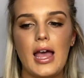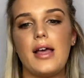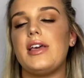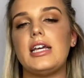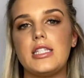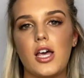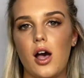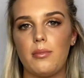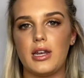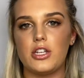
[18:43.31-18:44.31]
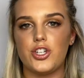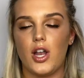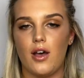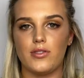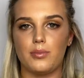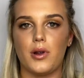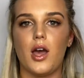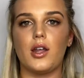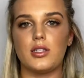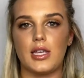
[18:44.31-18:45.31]
I think it's a combination of the
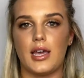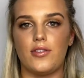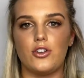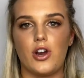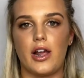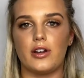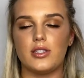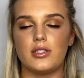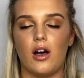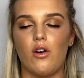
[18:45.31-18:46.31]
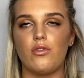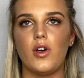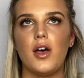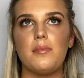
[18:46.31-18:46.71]
products and the dryer itself,